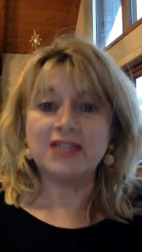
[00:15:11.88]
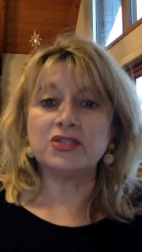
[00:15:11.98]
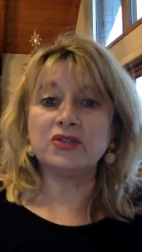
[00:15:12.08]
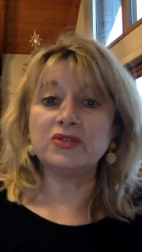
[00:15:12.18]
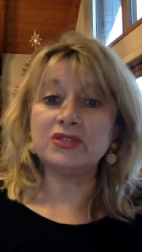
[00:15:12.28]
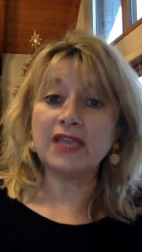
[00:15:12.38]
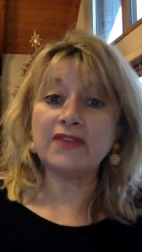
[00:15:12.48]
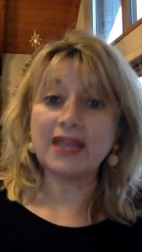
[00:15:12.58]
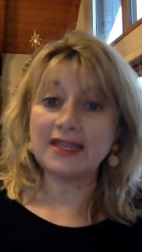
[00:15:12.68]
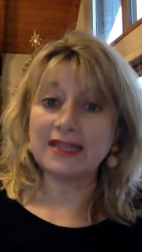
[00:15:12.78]
So you
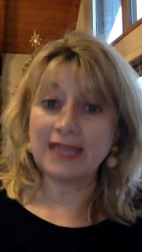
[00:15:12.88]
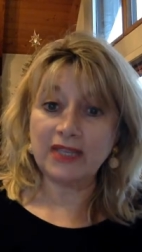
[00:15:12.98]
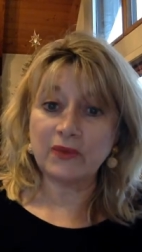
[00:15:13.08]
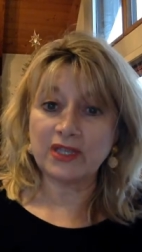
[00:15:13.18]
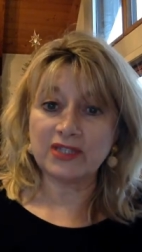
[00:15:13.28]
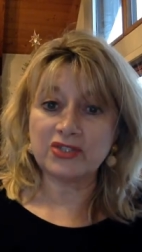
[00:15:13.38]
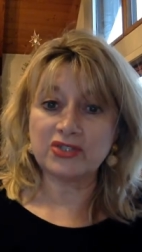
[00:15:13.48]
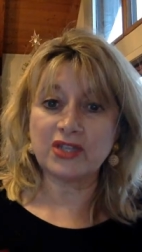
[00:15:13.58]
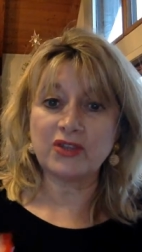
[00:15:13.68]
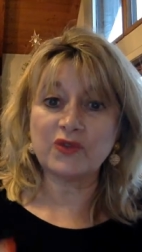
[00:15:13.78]
take that
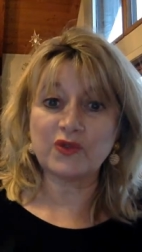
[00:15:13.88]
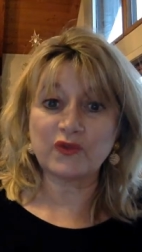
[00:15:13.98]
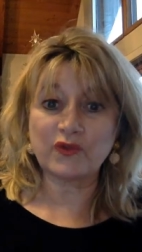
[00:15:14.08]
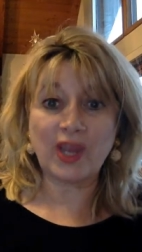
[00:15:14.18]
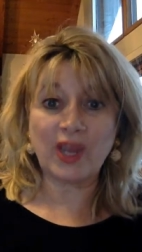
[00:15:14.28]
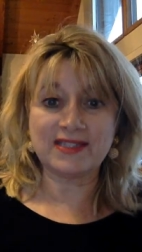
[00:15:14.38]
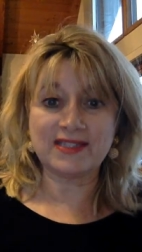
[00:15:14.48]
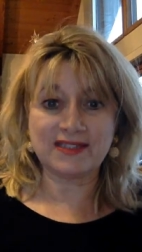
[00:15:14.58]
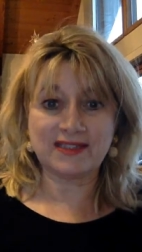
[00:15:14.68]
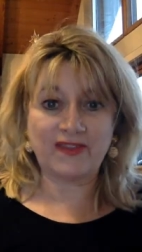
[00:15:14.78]
language and those
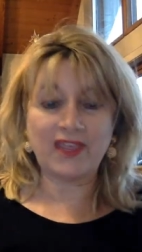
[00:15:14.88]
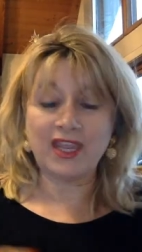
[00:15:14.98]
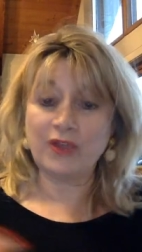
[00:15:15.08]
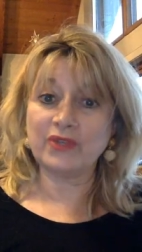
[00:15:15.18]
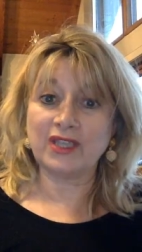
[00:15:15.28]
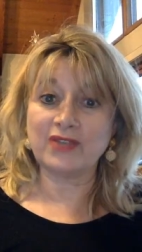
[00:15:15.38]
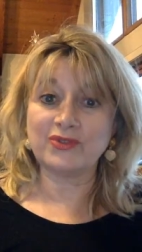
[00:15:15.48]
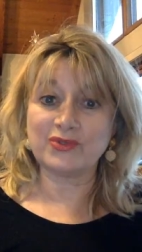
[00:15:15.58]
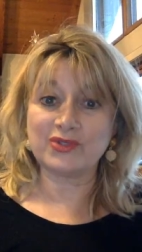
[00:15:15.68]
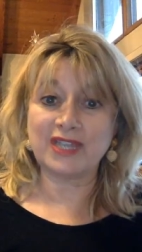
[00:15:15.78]
phrases that they only
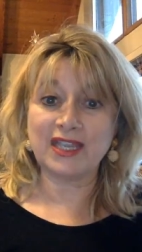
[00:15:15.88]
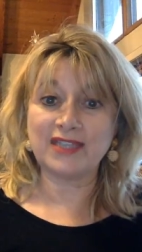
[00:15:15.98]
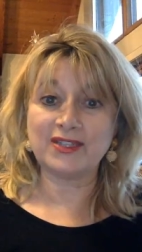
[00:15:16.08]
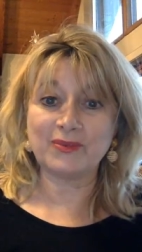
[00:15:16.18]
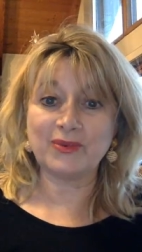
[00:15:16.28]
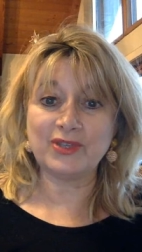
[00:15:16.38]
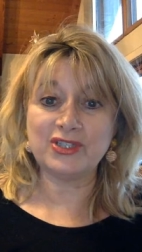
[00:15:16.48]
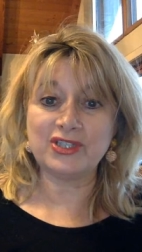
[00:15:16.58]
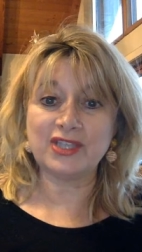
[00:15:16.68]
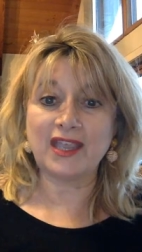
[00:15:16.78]
understand and
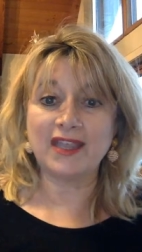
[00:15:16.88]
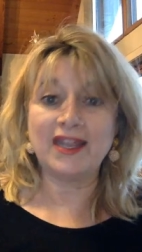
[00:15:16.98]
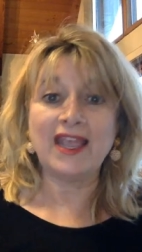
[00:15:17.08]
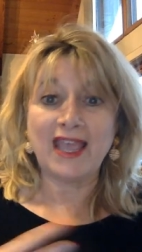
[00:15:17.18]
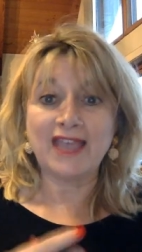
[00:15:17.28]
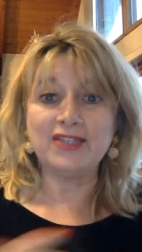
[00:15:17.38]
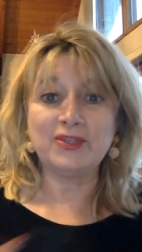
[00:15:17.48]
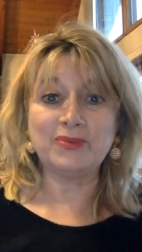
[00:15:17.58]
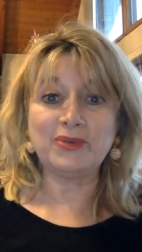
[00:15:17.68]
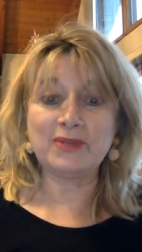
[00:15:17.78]
appreciate, and
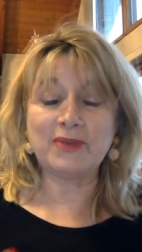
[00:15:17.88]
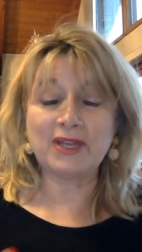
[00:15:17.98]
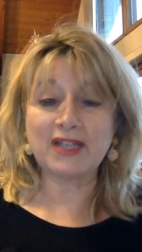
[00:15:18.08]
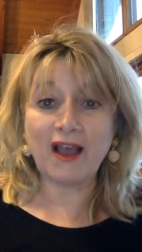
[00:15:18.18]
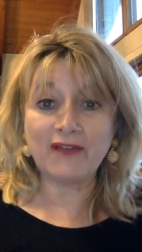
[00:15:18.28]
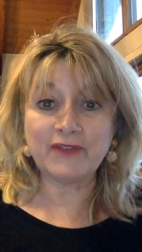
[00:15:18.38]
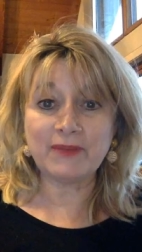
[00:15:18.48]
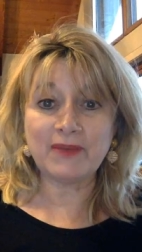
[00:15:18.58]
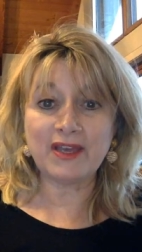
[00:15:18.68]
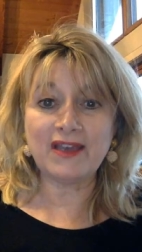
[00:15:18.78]
you put them on a coffee
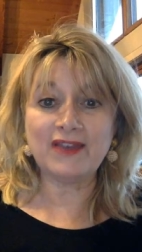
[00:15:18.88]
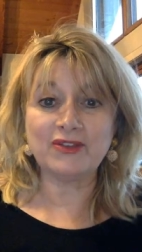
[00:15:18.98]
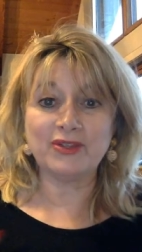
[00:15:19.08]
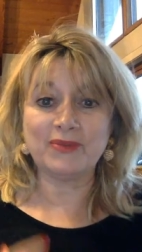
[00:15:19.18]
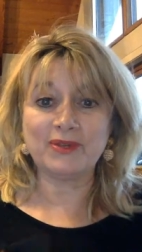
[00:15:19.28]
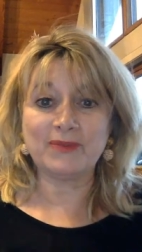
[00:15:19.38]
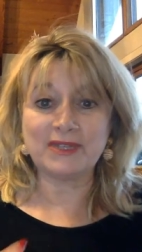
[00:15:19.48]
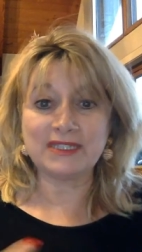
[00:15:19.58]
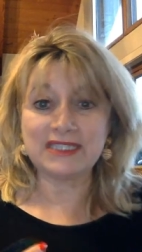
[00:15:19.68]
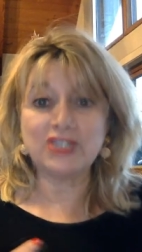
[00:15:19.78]
mug, or you put them
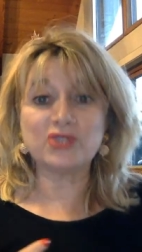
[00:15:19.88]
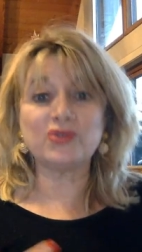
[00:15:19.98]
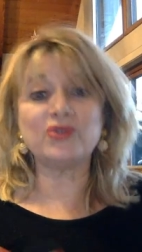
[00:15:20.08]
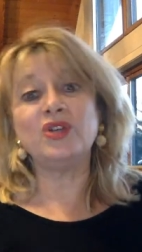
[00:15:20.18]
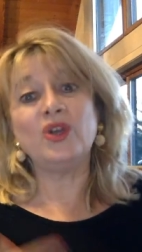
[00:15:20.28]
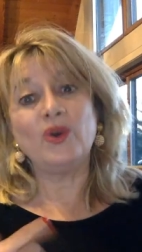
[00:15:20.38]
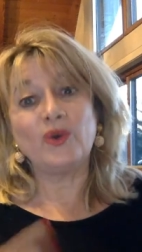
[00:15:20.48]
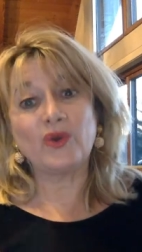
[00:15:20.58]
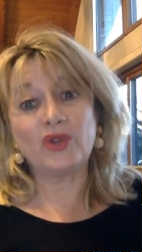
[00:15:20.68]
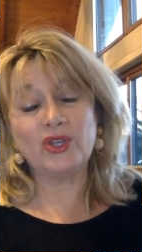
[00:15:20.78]
on a t-shirt
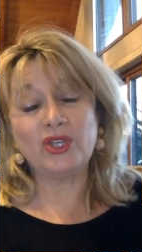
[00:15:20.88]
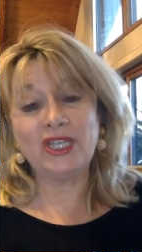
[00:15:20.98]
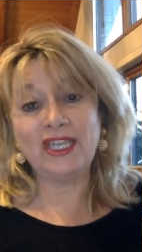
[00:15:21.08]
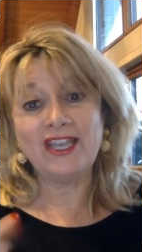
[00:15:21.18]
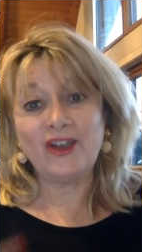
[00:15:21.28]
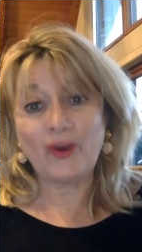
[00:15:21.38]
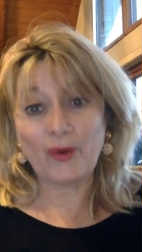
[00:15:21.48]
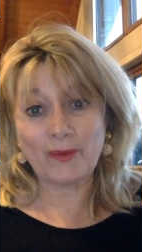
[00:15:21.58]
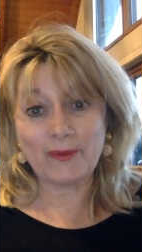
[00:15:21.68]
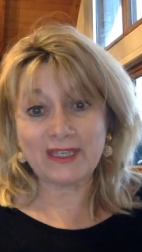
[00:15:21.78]
or a hoodie
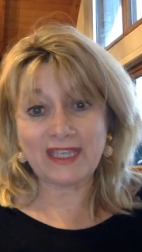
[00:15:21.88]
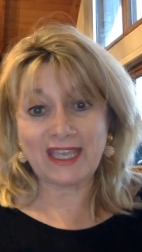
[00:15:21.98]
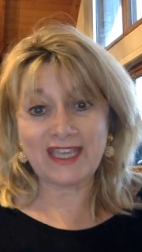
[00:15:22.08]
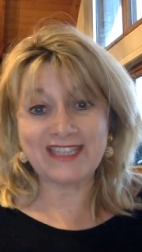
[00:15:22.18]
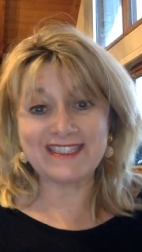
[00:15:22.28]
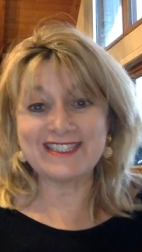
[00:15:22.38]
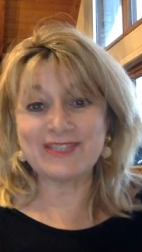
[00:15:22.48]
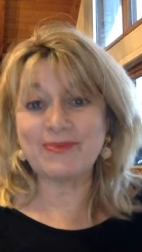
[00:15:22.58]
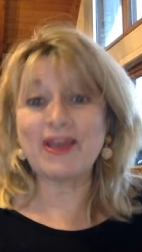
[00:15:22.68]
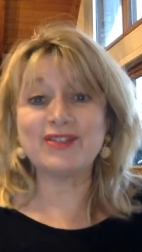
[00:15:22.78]
or a pillowcase. It's
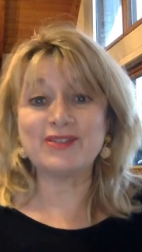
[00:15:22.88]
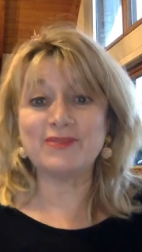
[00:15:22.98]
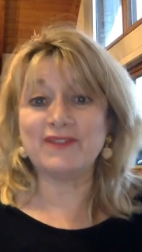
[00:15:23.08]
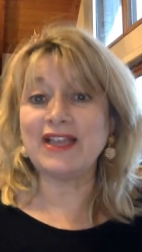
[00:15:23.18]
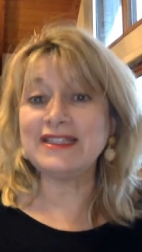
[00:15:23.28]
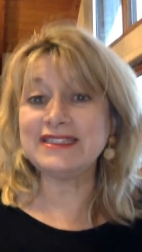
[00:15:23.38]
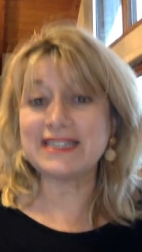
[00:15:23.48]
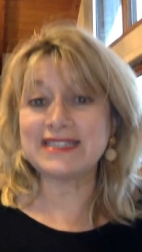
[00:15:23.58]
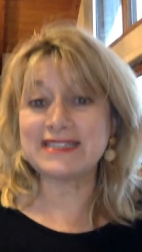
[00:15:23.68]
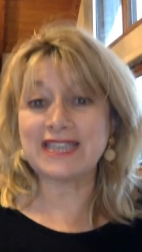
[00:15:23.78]
about to be
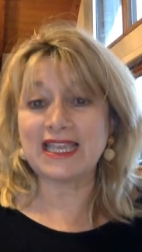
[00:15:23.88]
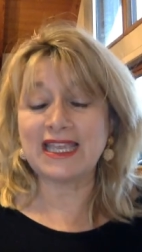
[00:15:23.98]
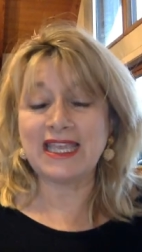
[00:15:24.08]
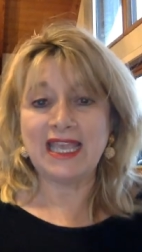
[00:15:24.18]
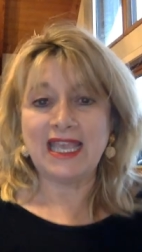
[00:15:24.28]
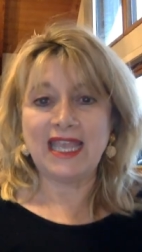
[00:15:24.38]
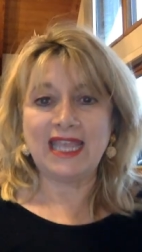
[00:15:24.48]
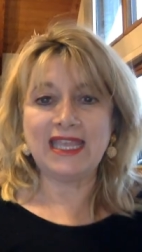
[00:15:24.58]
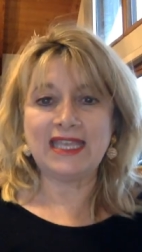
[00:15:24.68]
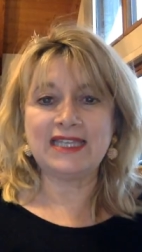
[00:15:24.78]
Valentine's Day,
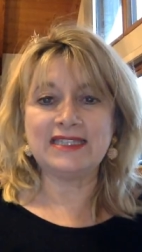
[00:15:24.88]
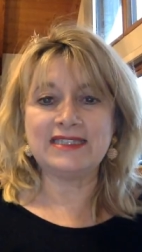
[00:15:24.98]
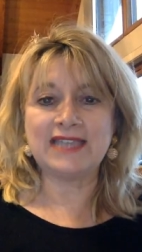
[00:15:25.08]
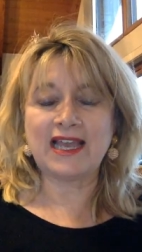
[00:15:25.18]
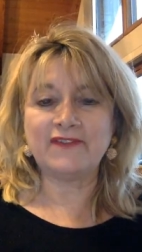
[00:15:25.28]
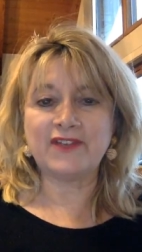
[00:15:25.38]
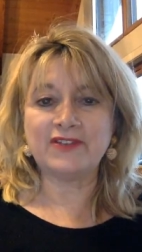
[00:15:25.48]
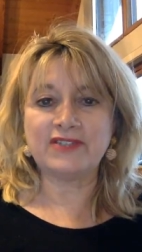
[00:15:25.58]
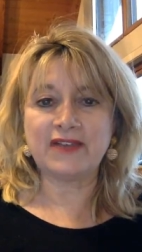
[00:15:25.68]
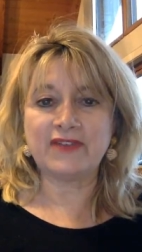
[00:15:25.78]
and I
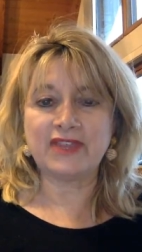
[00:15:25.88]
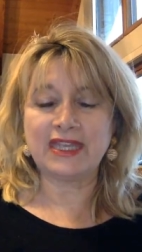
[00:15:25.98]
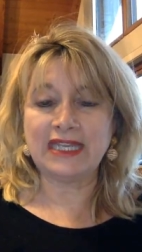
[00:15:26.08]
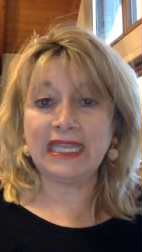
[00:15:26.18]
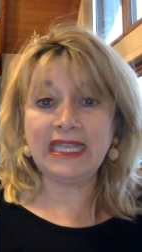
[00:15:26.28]
found out that